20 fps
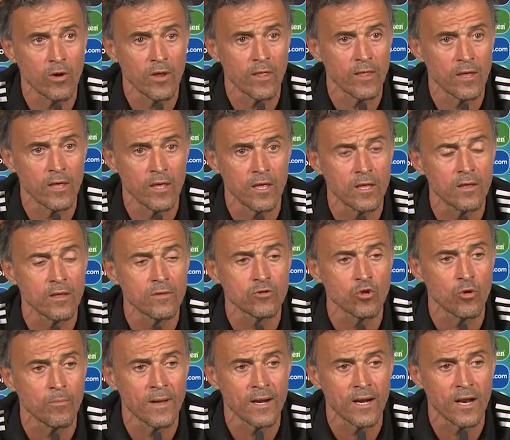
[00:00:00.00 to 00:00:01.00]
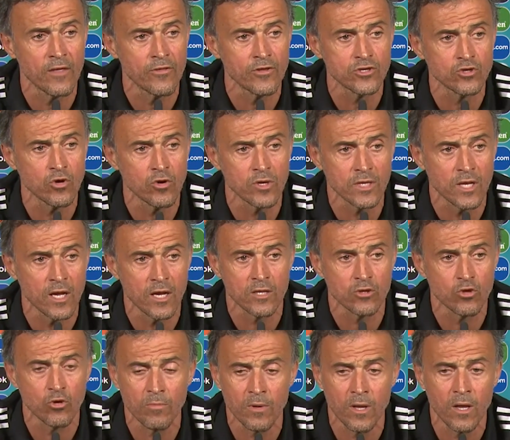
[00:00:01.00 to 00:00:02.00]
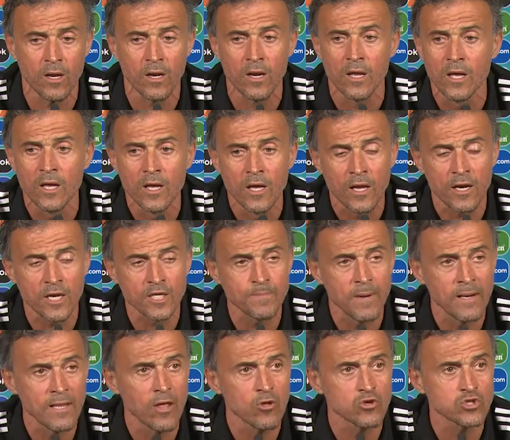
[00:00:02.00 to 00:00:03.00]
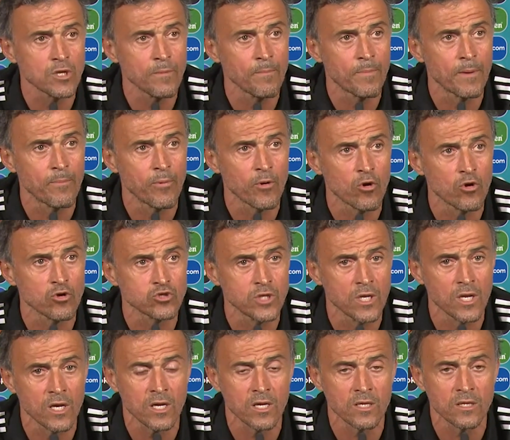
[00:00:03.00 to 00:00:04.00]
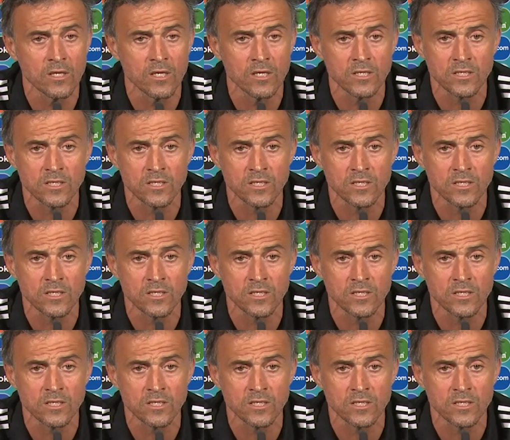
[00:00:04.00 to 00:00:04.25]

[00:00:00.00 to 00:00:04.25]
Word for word: for me to say again about how uh, fantastic I feel here.